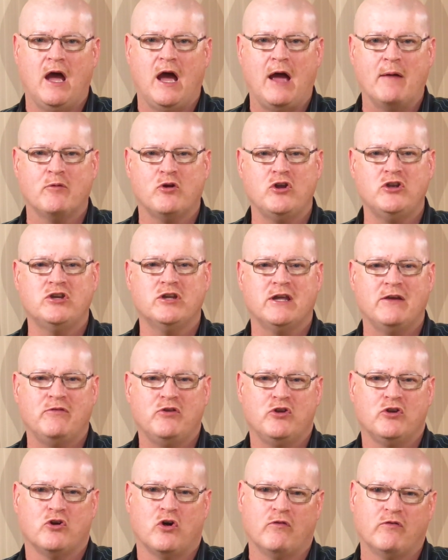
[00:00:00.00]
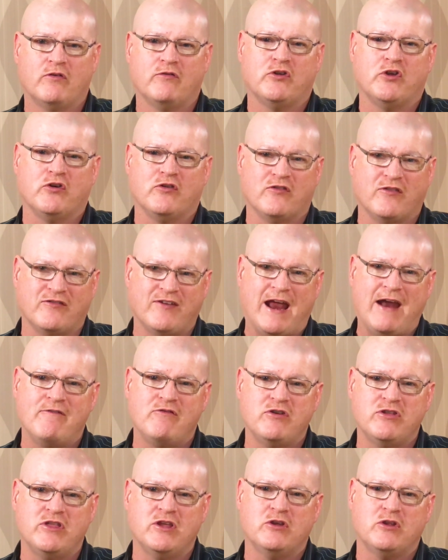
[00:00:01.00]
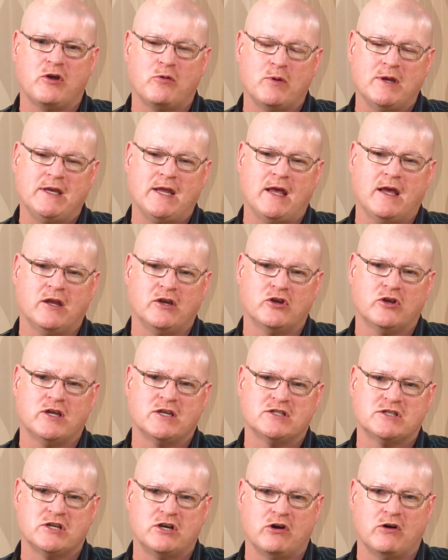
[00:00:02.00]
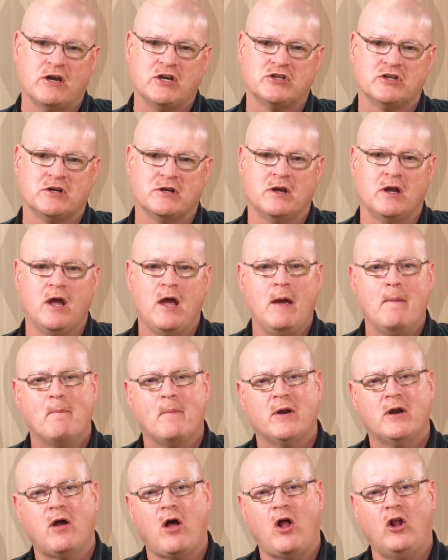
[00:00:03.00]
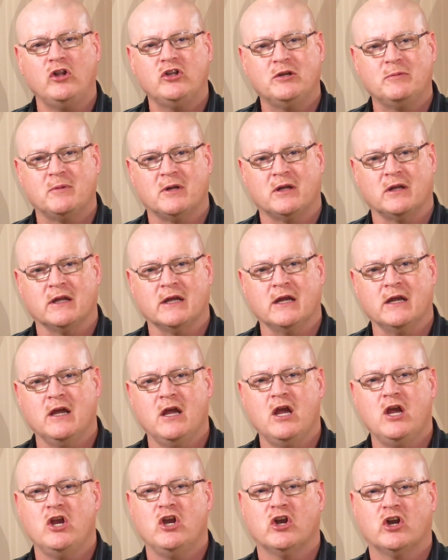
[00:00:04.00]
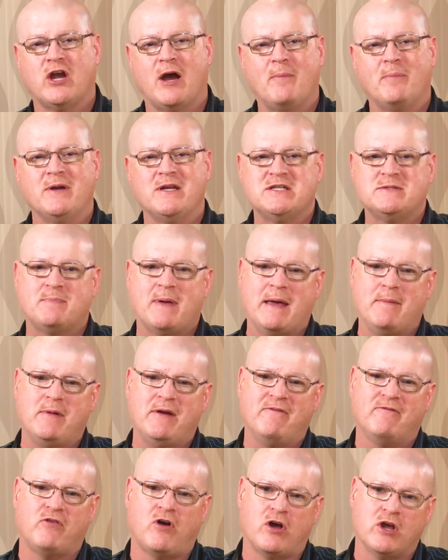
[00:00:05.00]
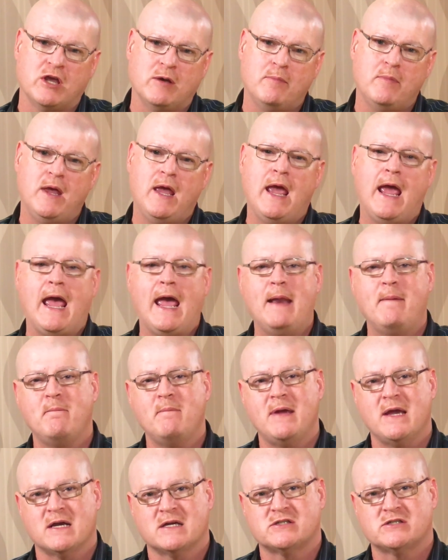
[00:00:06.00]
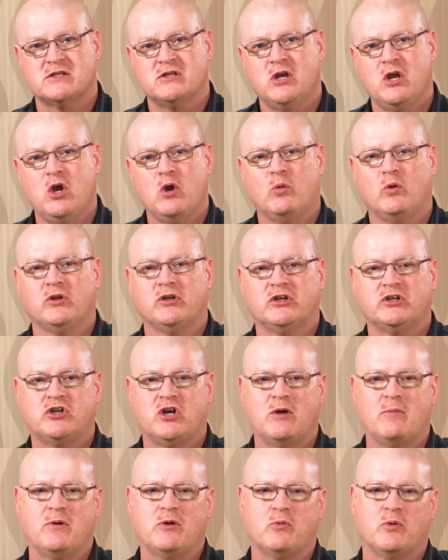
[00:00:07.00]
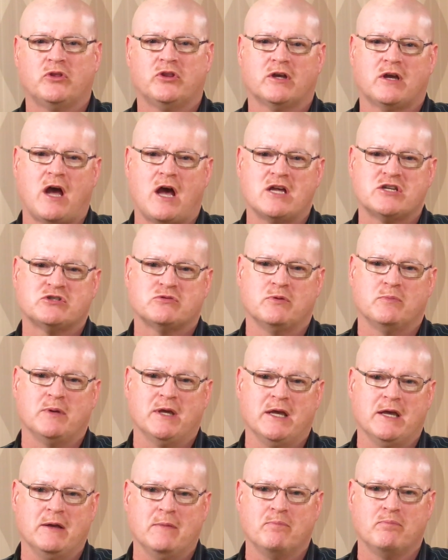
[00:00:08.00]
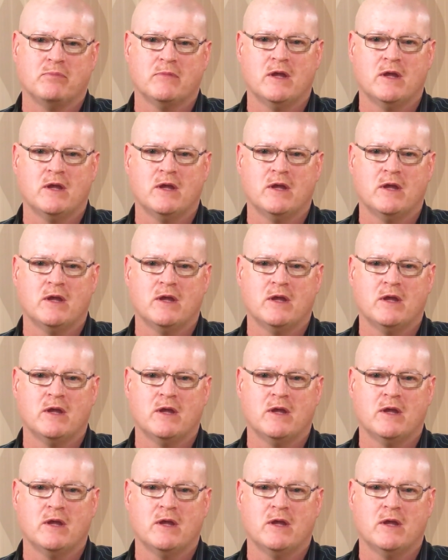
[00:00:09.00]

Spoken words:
I'm going to give you an overview of everything that we take into consideration, but ultimately, your company's payment volume and mix will determine what the cost will be.